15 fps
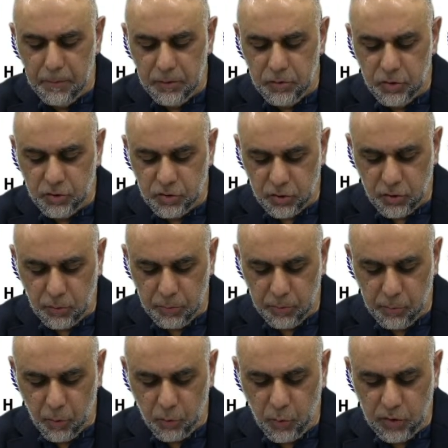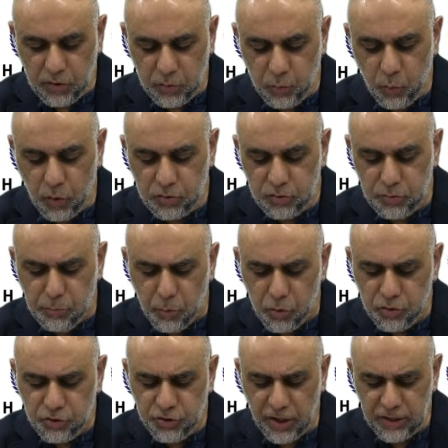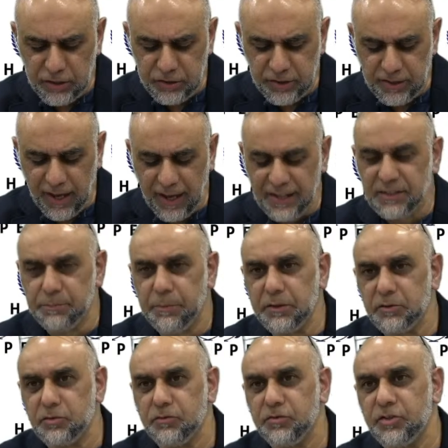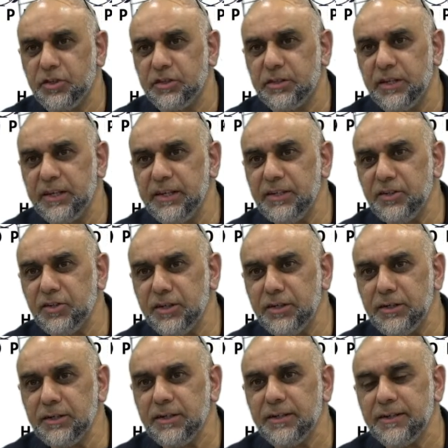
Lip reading: just a couple of more questions. What's the most challenging aspects of teaching?